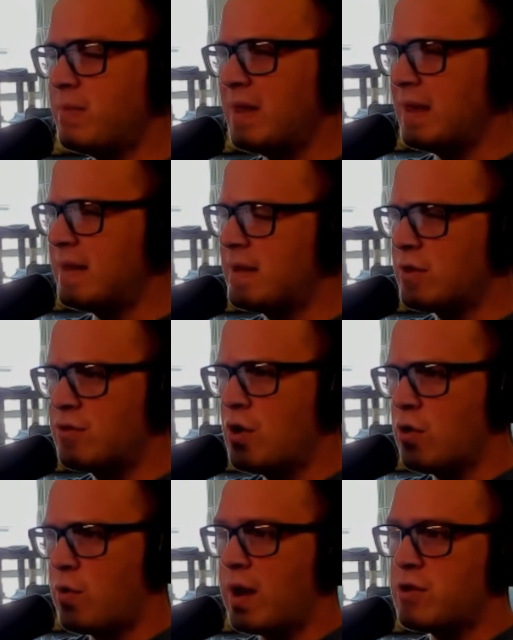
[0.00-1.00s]
there's
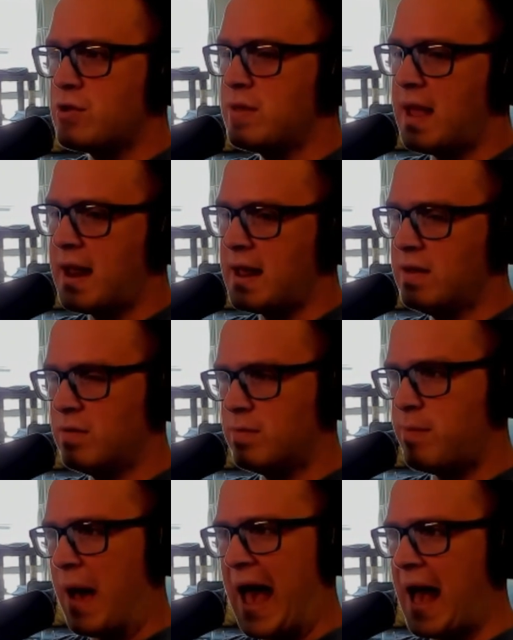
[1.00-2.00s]
no question that his
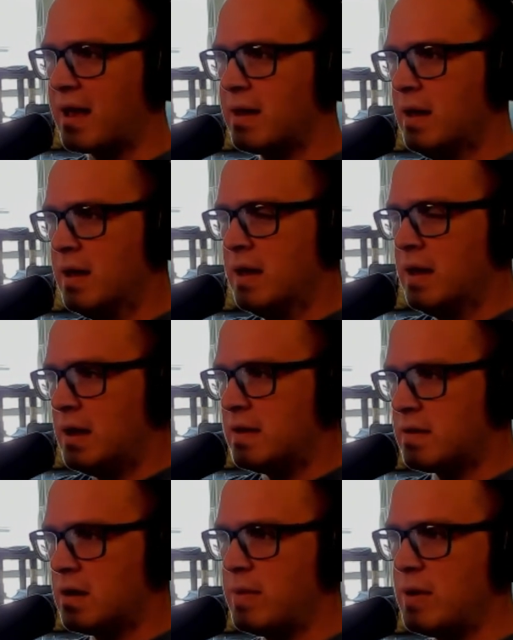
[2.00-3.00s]
back
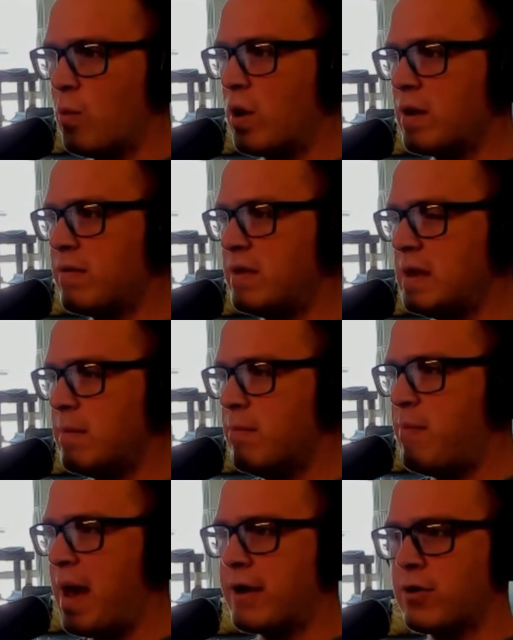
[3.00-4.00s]
is going to be one of the
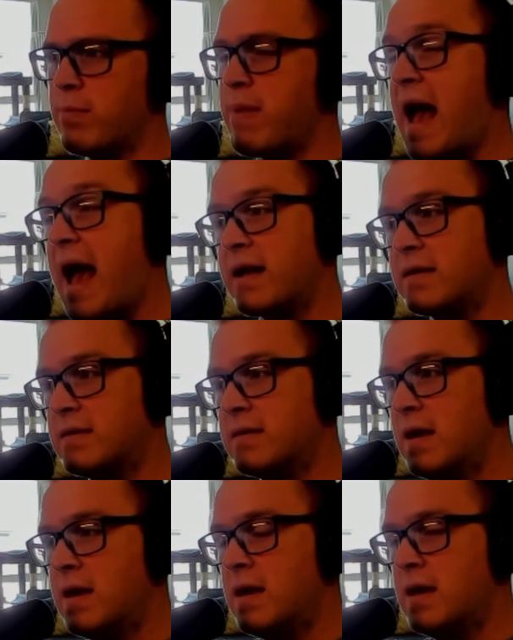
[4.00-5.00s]
better backs
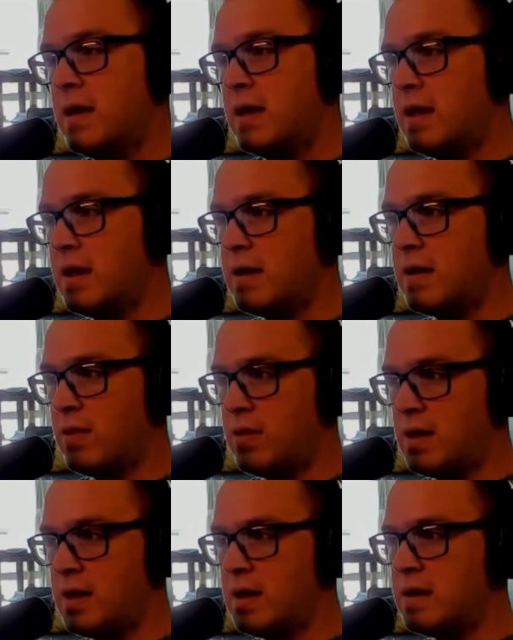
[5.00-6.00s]
in
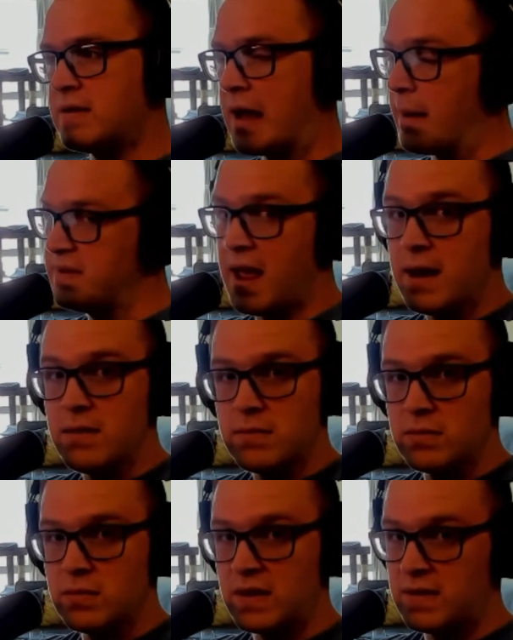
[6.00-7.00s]
the top 10,
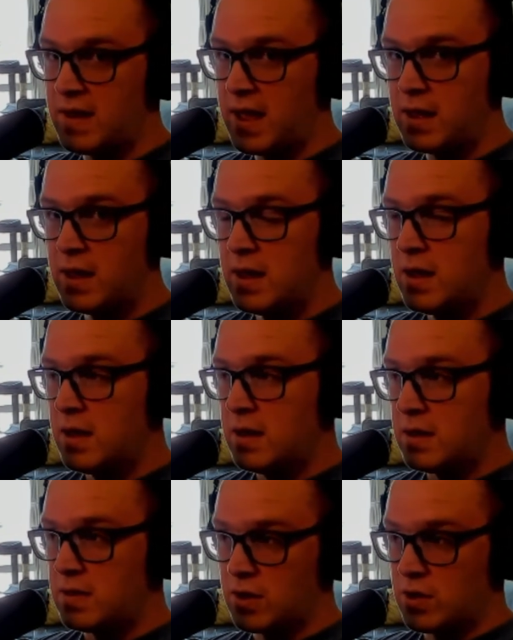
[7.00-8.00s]
let's say.
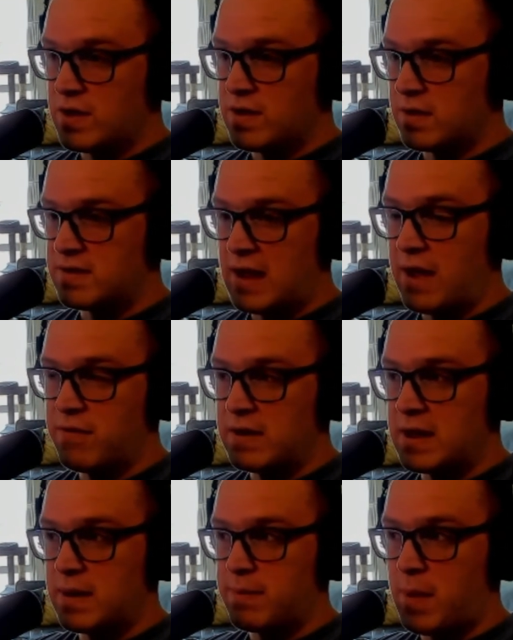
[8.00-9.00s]
There is
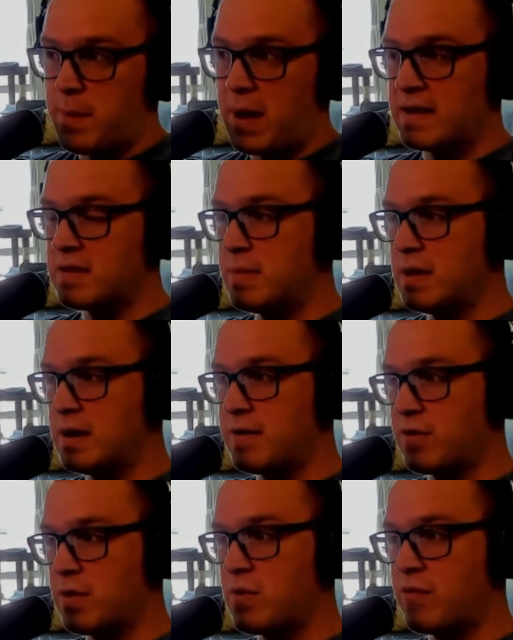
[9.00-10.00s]
definitely a possibility
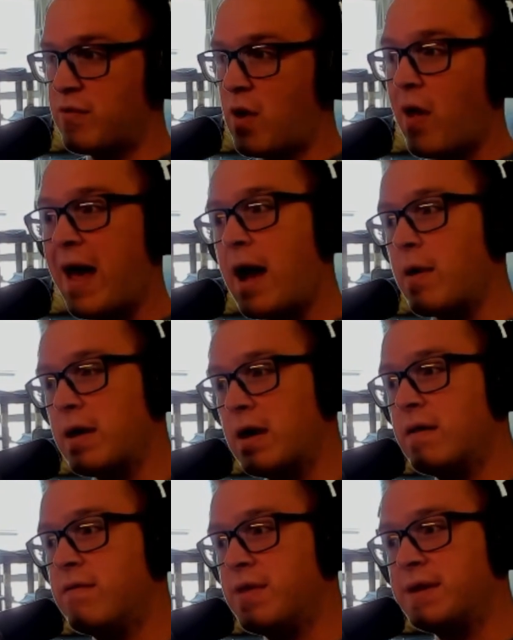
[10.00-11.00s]
for him to fall out
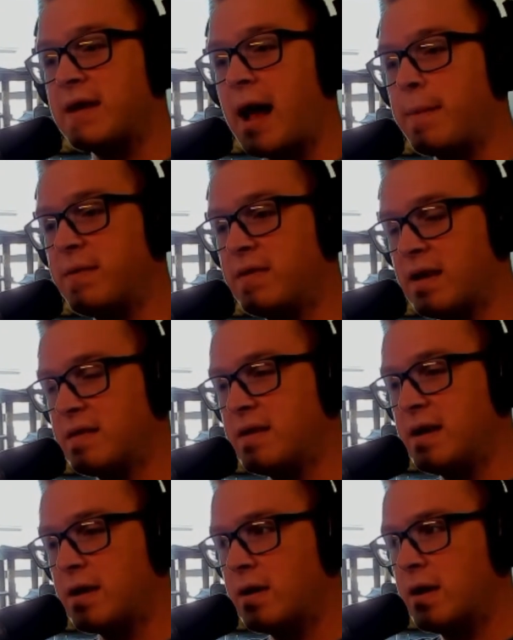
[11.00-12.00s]
of the top 6
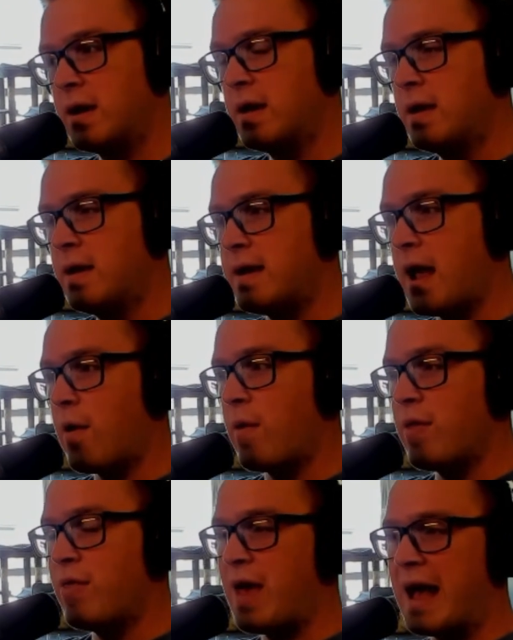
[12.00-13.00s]
here.
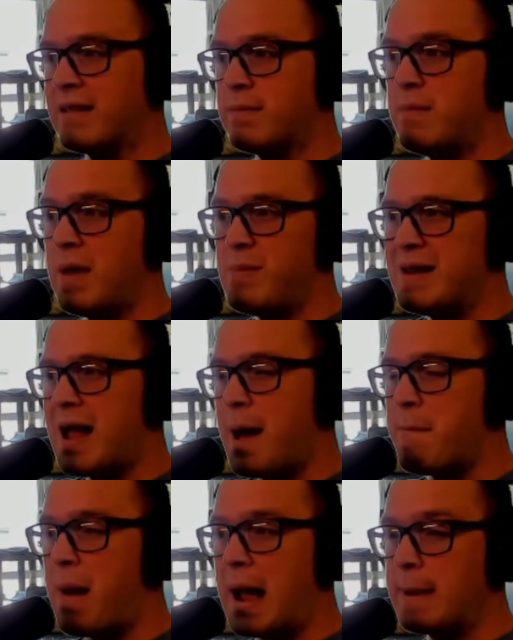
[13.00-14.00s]
Now, that's maybe
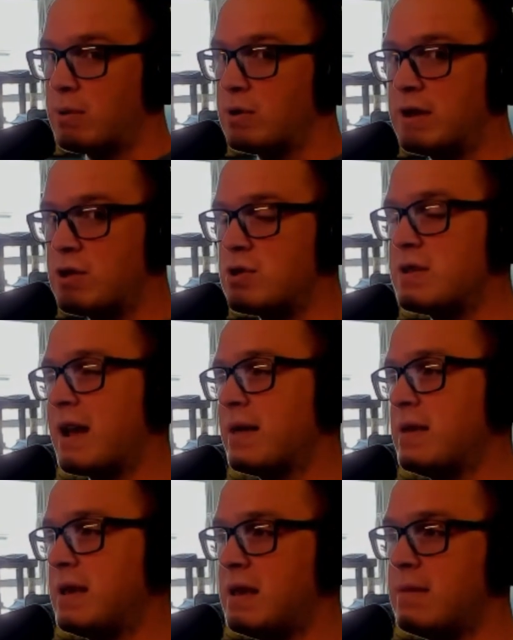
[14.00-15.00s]
not my prediction. I
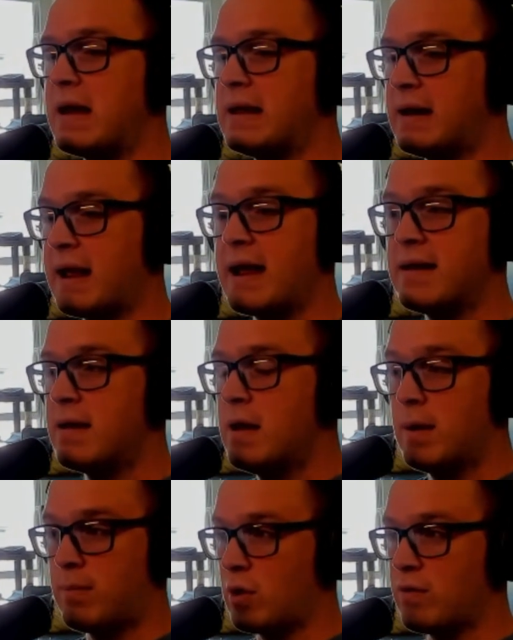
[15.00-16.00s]
think he might land
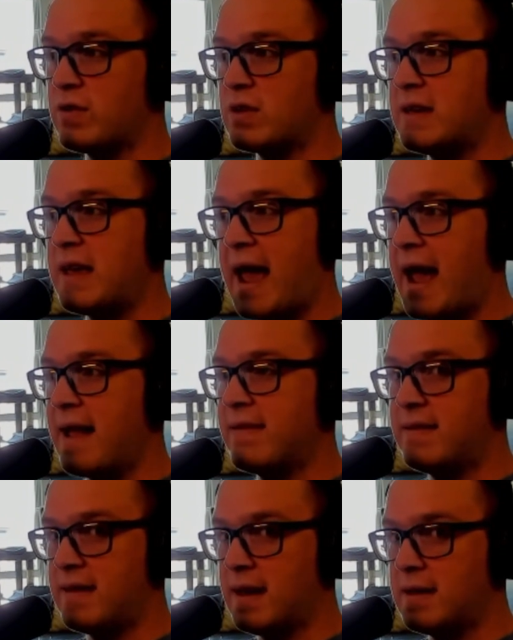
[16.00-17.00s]
perfectly at
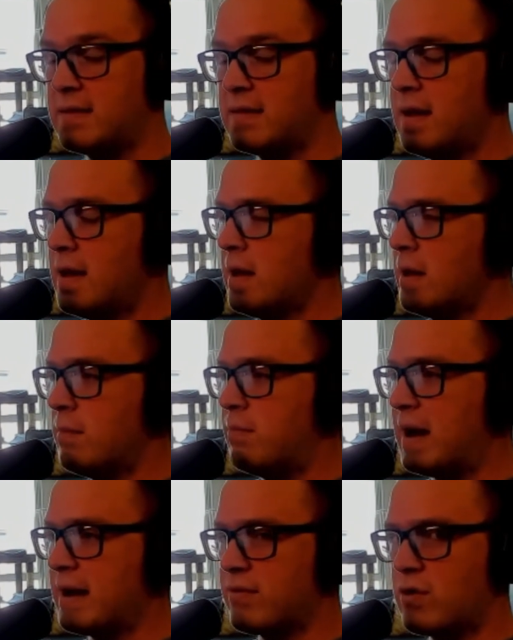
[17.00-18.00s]
6.
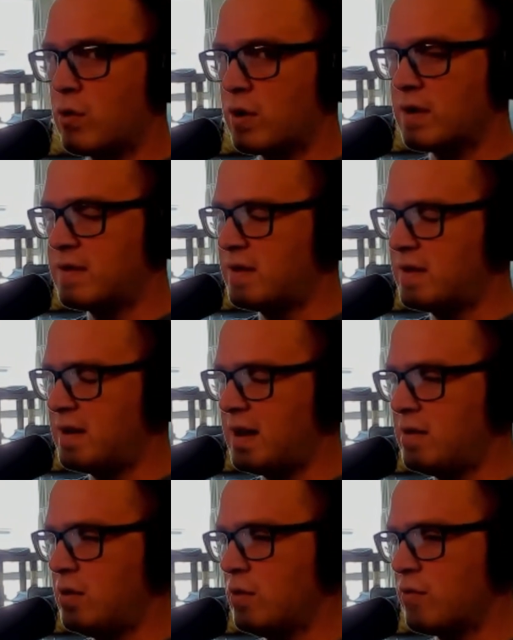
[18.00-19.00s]
But, of course, stay
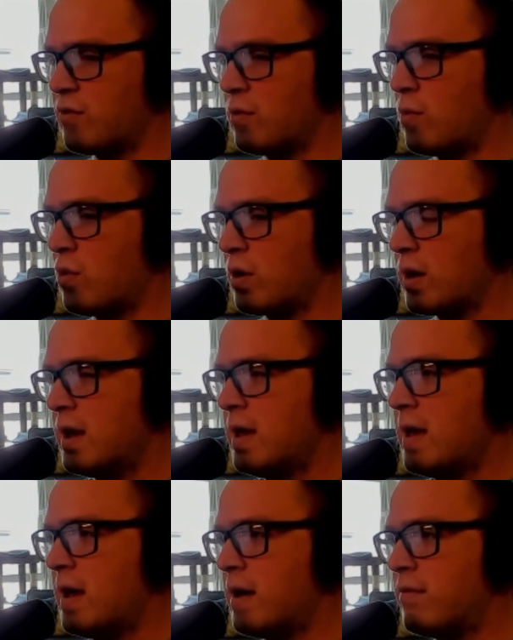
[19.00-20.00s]
tuned for more
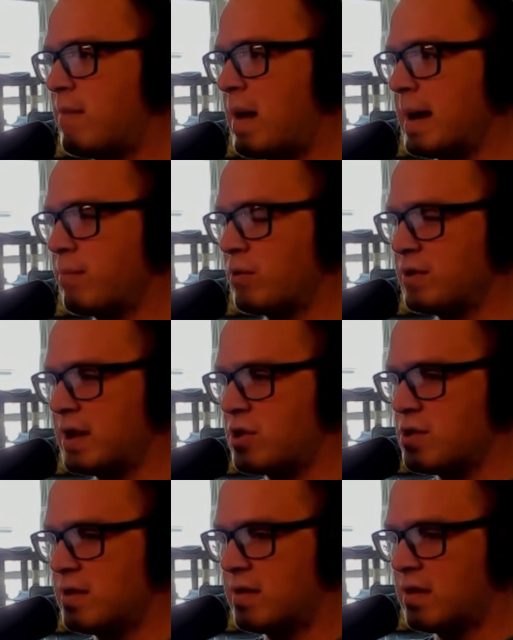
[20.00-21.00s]
of my
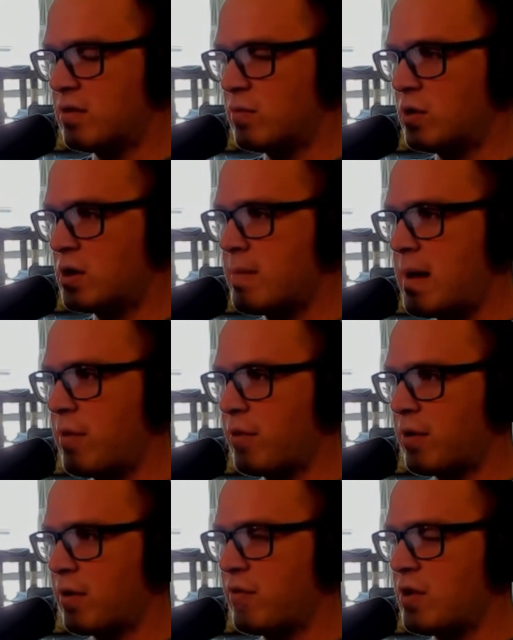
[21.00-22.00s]
predictions as we'll come out with
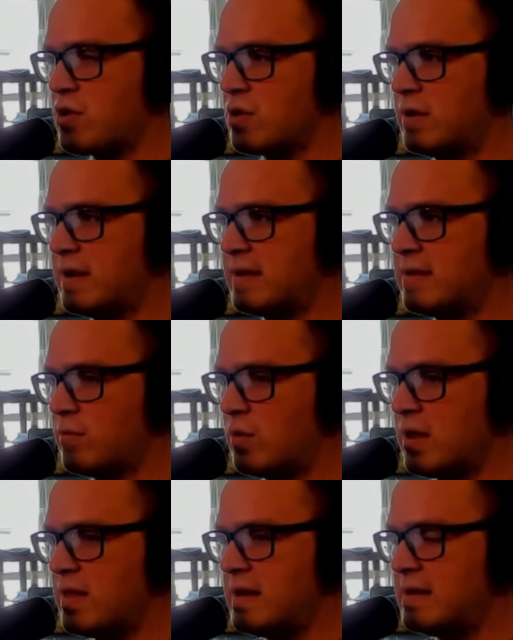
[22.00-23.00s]
our official list
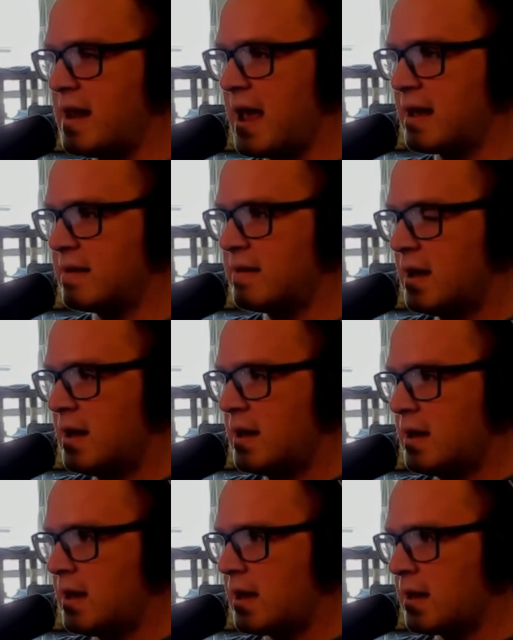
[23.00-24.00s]
one of these days
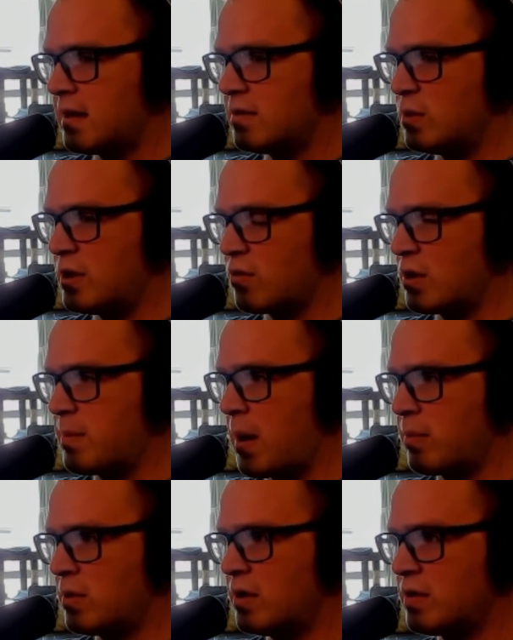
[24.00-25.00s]
as we creep
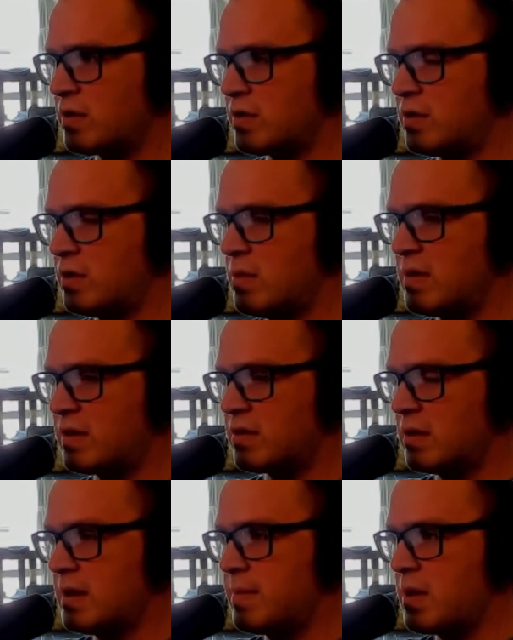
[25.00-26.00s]
up closer to the Mr.
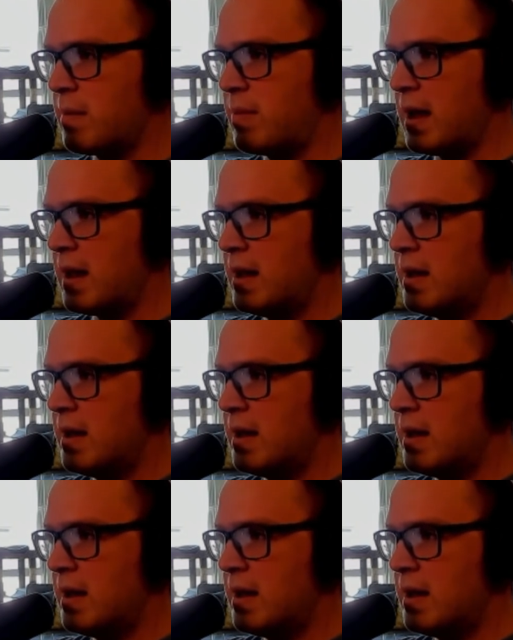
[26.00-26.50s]
Olympia. But